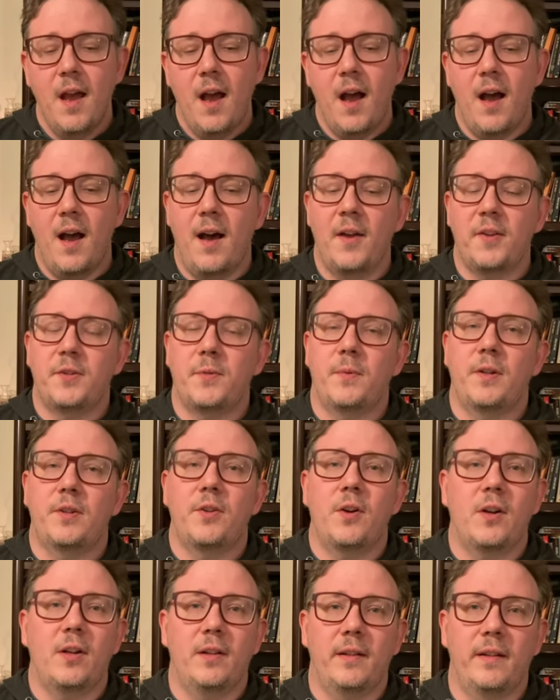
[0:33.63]
Uh, I also want to
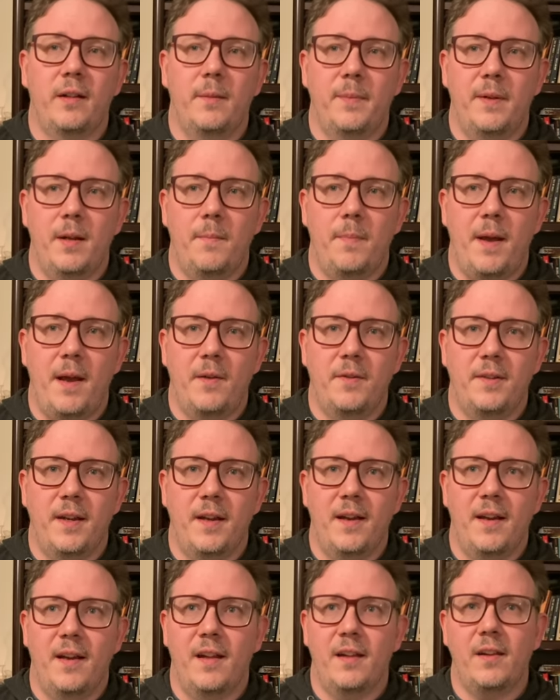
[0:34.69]
talk a little bit about
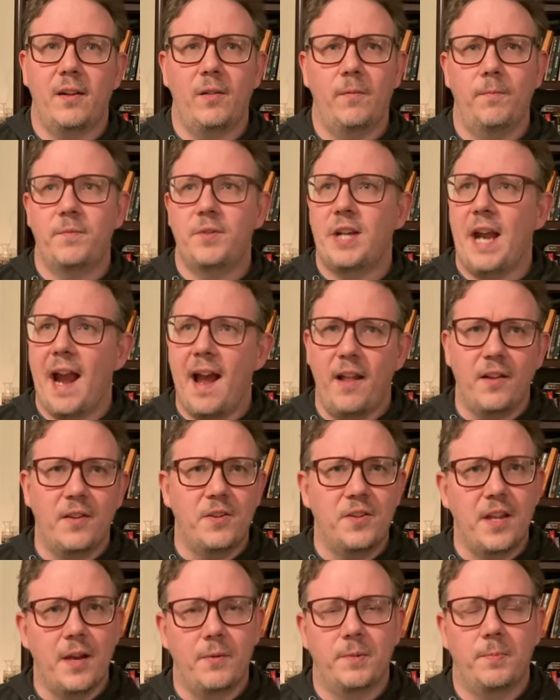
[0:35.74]
uh, a little
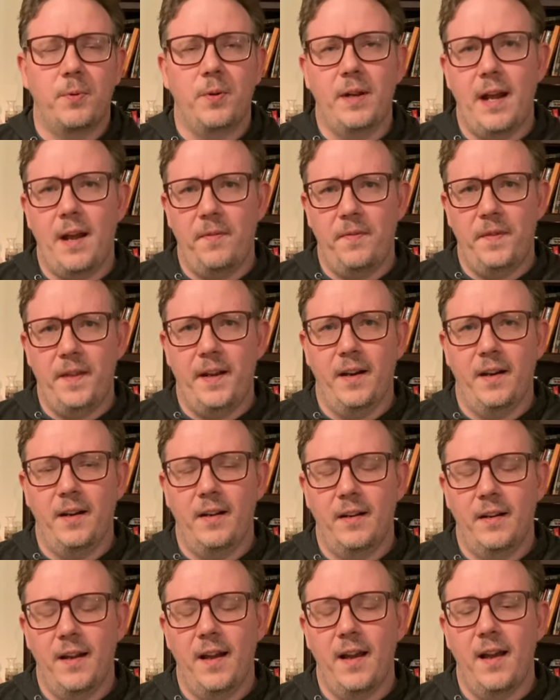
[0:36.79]
challenge that was put out there
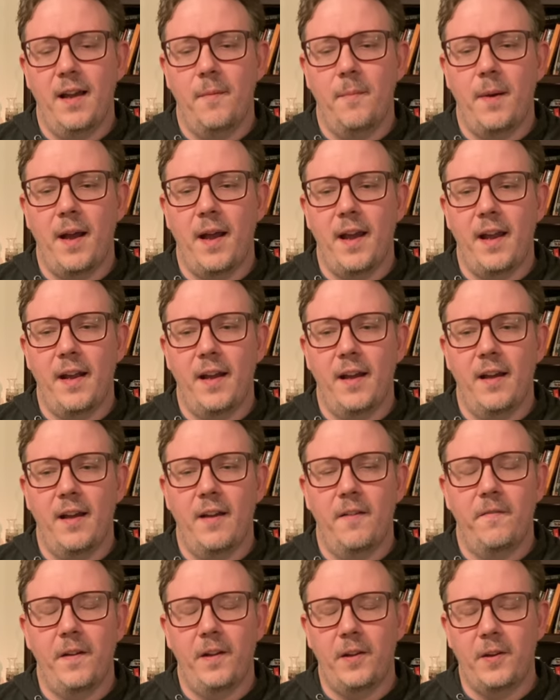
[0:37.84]
by
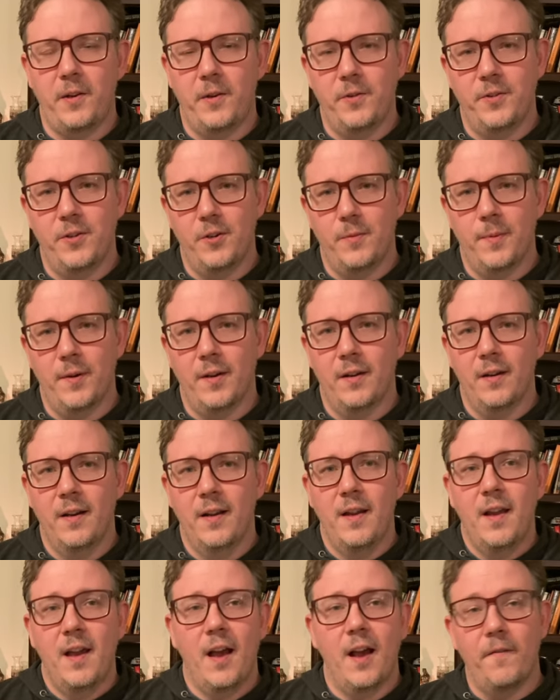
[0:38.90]
a fellow YouTuber,
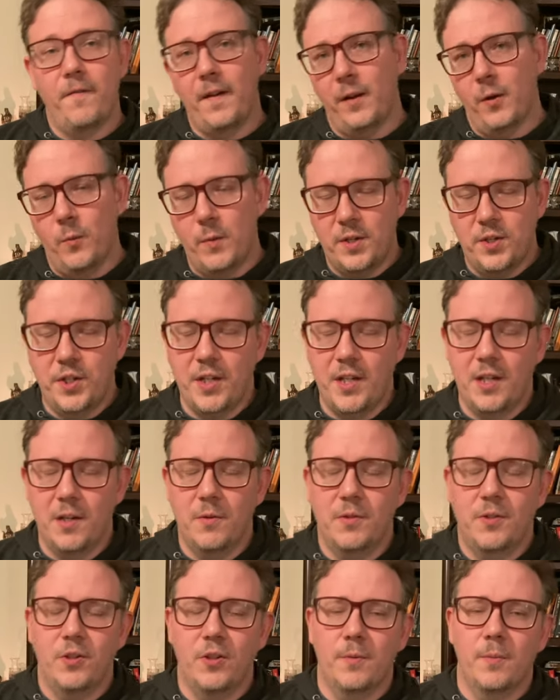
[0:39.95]
a fellow witchy
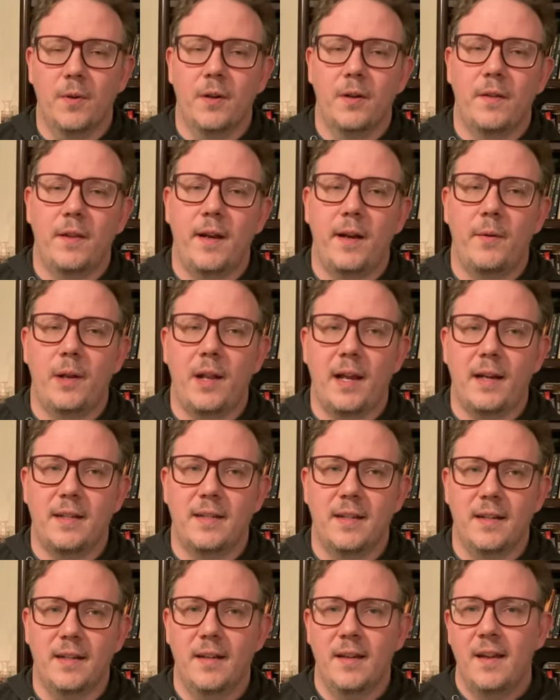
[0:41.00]
YouTuber that I would like
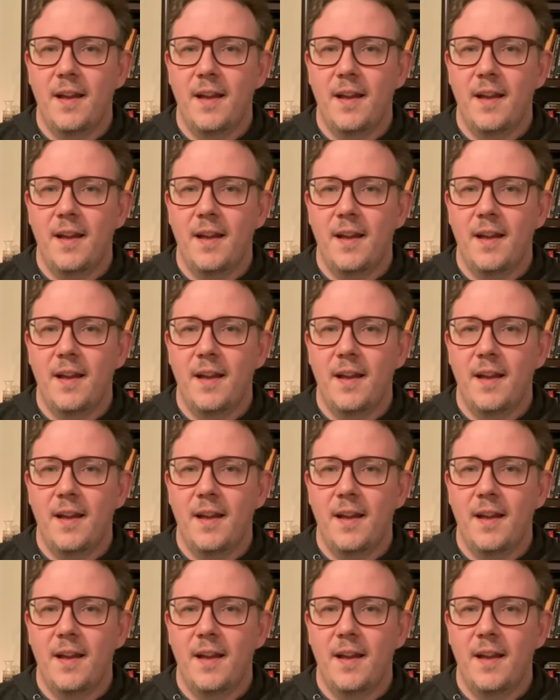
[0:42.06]
to